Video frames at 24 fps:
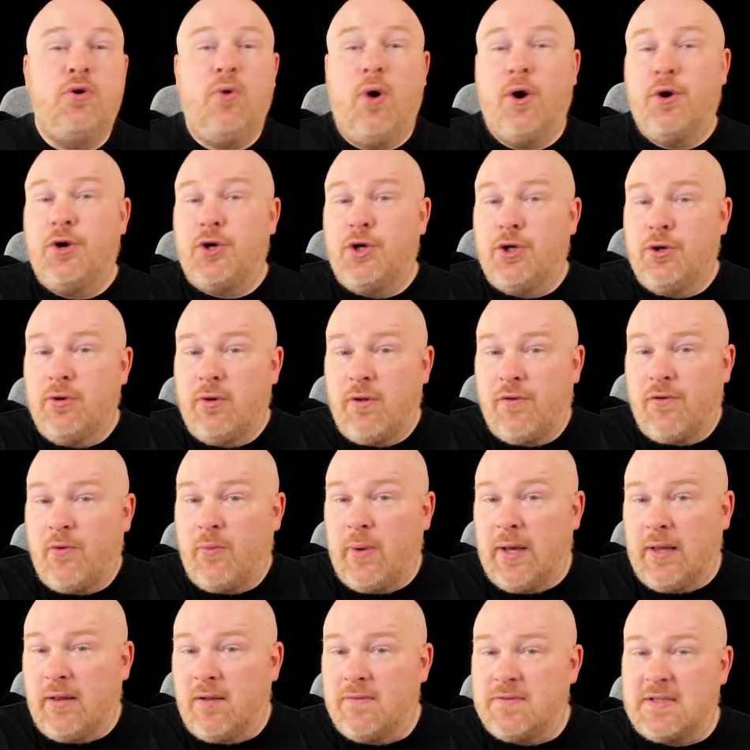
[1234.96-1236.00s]
If you are new to the
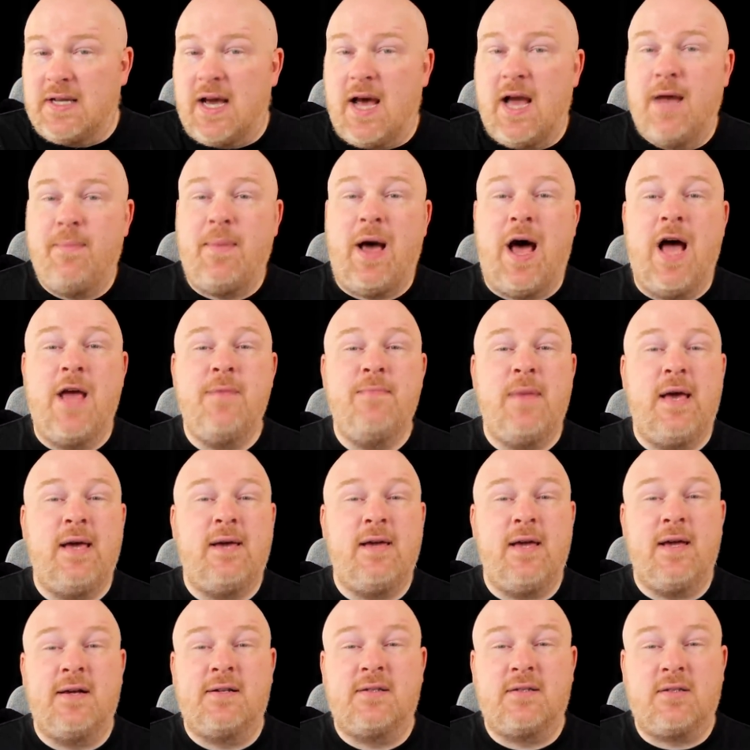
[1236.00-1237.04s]
Wheel of Time, I
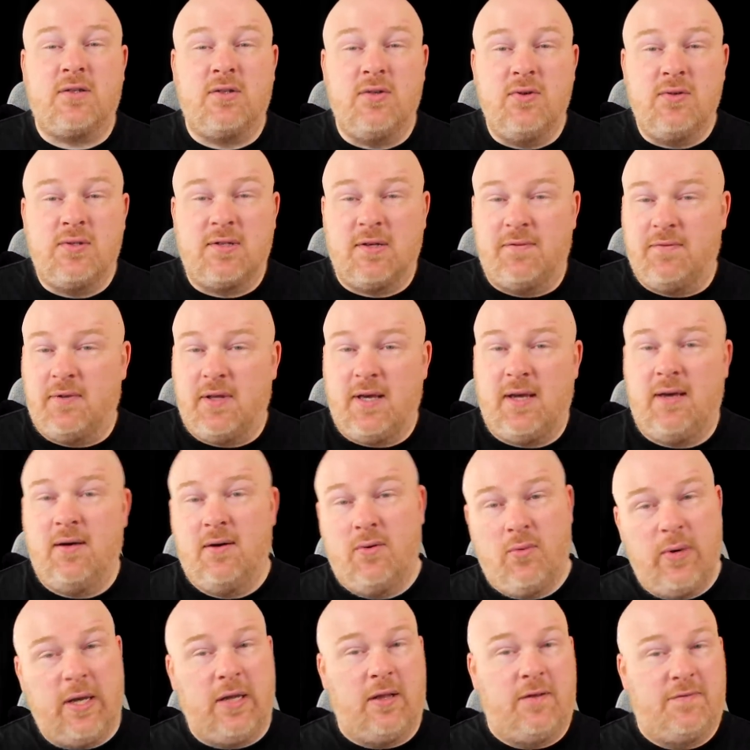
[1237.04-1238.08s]
make
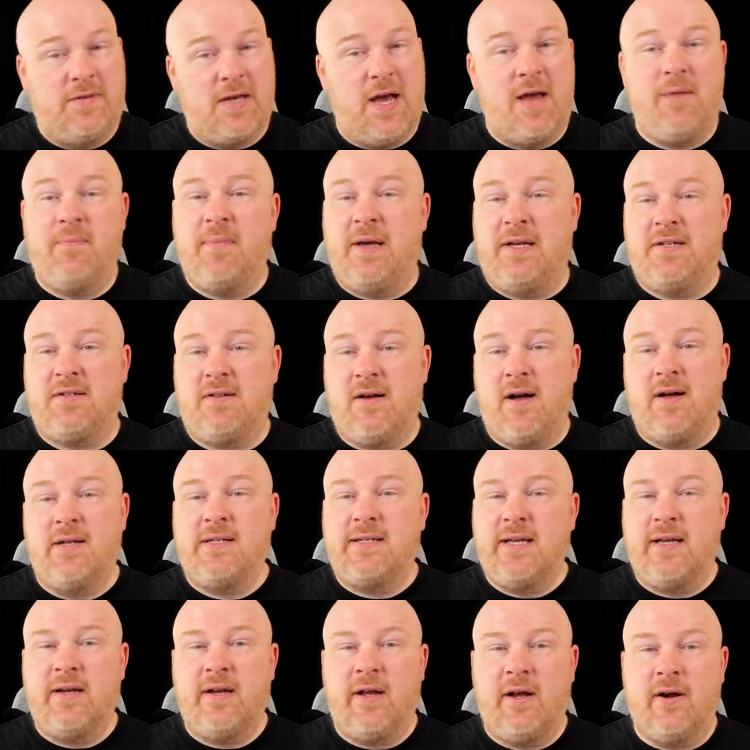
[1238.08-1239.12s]
exclusively Wheel of Time-based
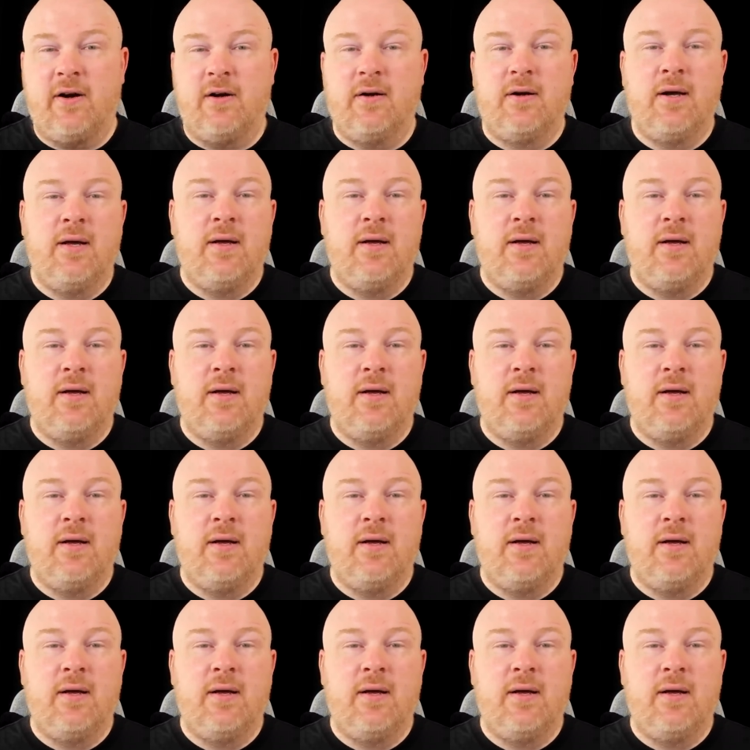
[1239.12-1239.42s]
content here.